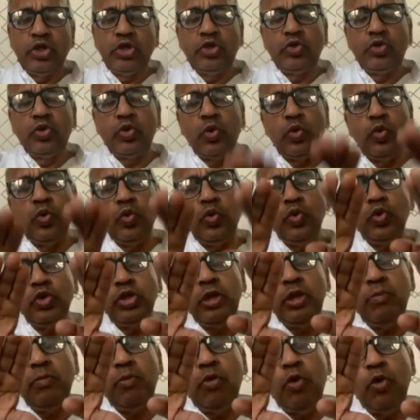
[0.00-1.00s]
through
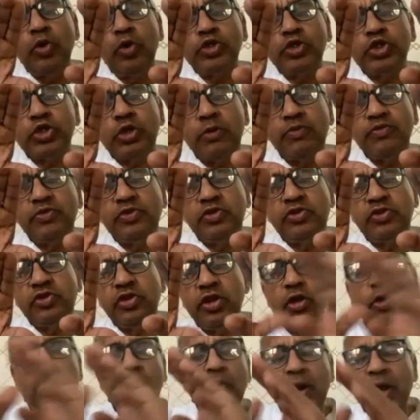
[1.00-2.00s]
the modes of
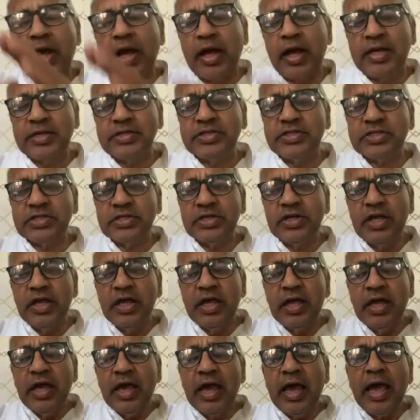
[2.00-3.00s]
trigunas,
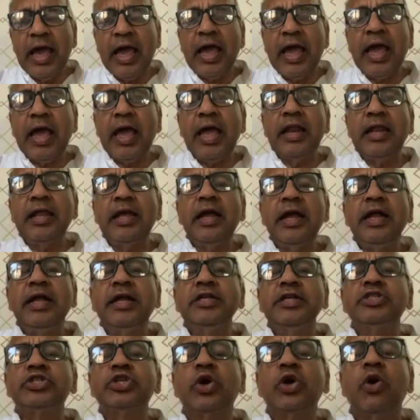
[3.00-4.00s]
and it
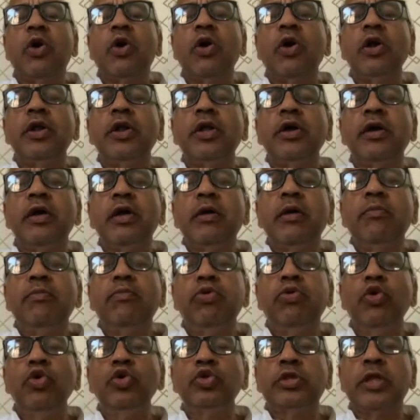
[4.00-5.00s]
is called
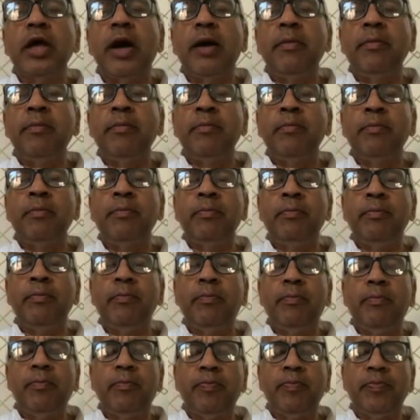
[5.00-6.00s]

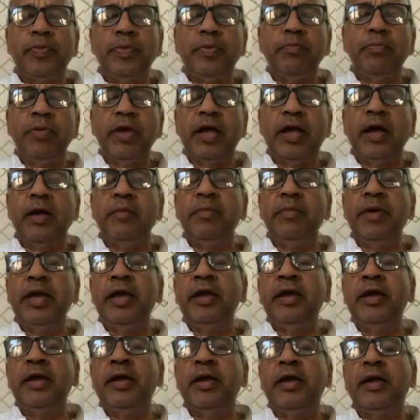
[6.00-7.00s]
bhutam,
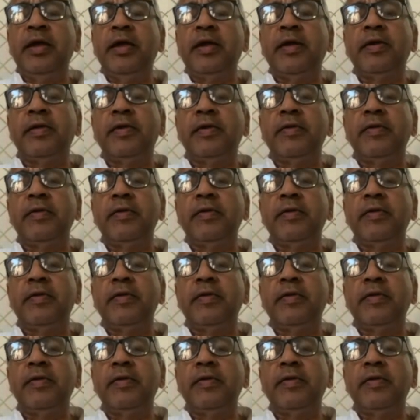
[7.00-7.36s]
becoming.